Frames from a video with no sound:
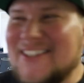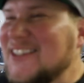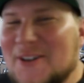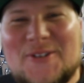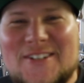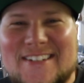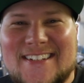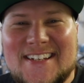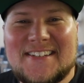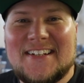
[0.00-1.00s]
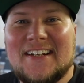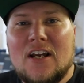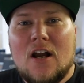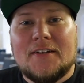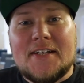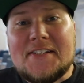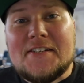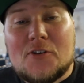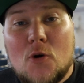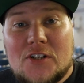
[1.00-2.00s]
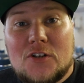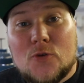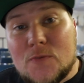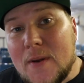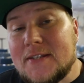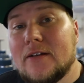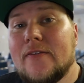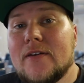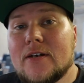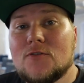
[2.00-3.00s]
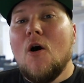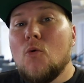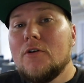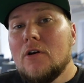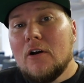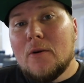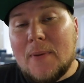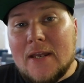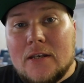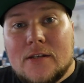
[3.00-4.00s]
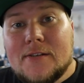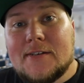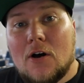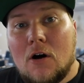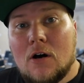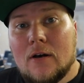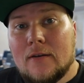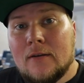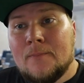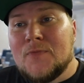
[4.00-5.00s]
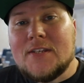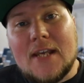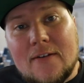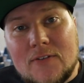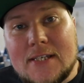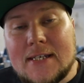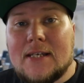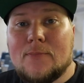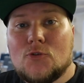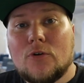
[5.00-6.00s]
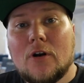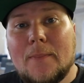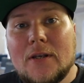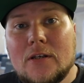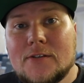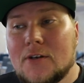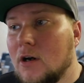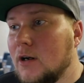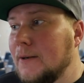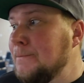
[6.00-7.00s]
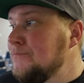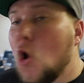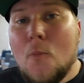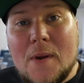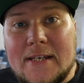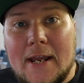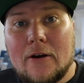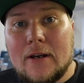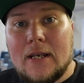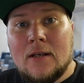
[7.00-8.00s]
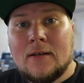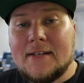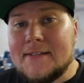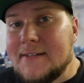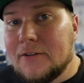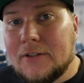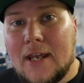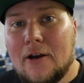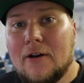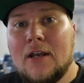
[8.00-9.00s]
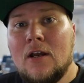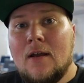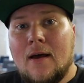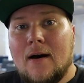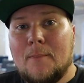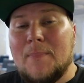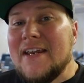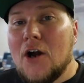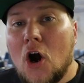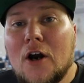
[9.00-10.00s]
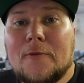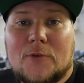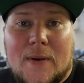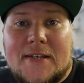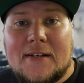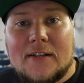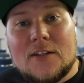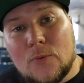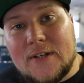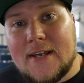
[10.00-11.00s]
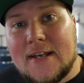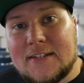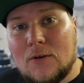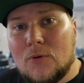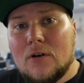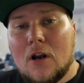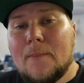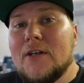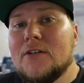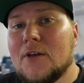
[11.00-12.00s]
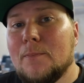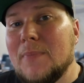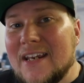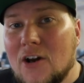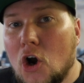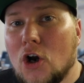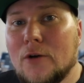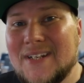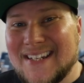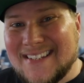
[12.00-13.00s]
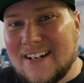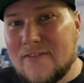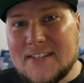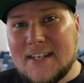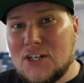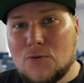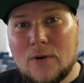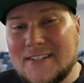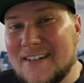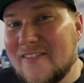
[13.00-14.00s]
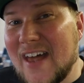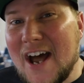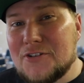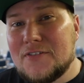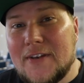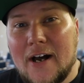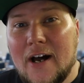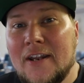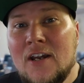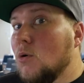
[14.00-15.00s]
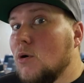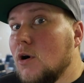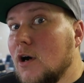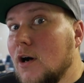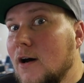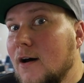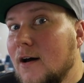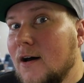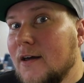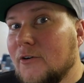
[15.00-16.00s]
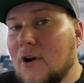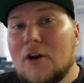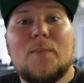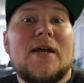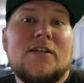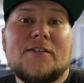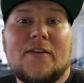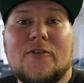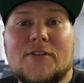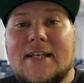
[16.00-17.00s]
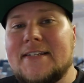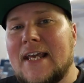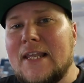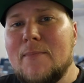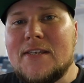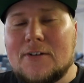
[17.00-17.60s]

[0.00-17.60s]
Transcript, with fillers: so good, Dustin. Dustin's question was basically this: what are our opinions on safety teams? What are our opinions on open carry, concealed carry? Uh, being armed, basically, is what he's asking. What are our opinions on being armed inside of the sanctuary, inside of the house of God? What are our opinions on those things? And let me